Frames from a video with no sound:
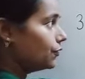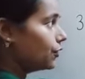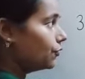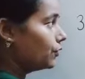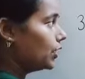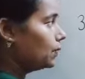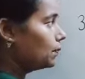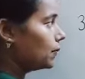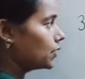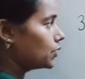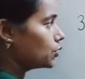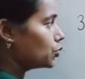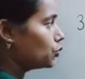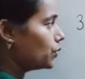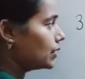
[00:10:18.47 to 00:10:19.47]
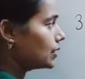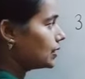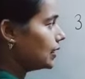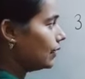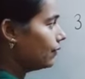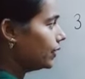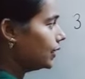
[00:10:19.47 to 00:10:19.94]
15 plus 2 is
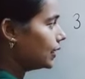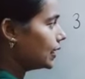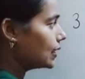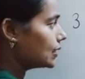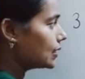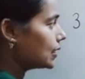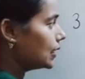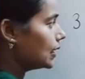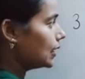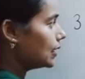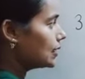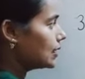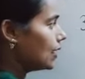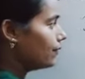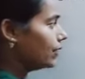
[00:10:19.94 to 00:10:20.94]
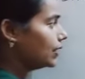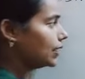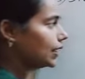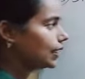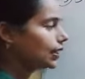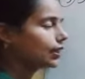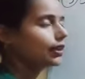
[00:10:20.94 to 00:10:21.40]

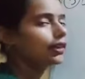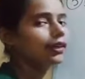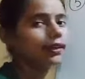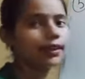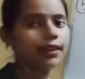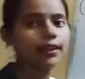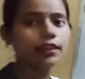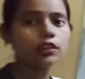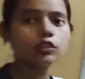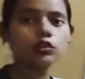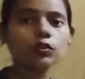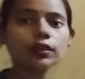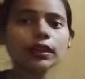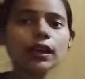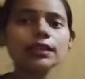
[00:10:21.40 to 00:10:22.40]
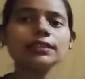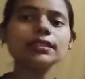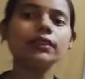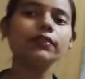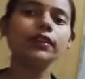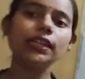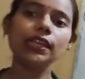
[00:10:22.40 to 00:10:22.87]
17. So class,
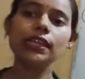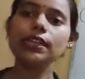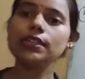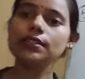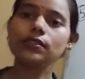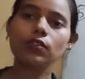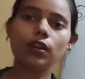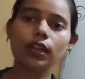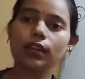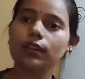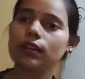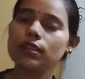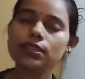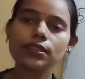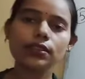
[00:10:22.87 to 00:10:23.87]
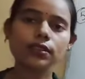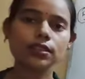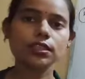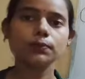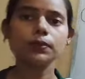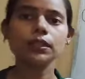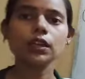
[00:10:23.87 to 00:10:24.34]
17 is not occurs in the
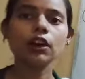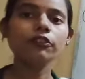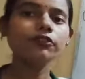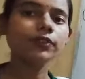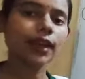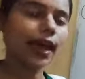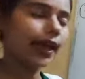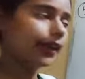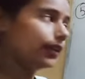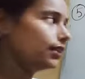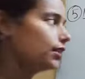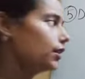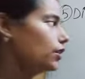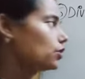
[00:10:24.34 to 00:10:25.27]
table of 9.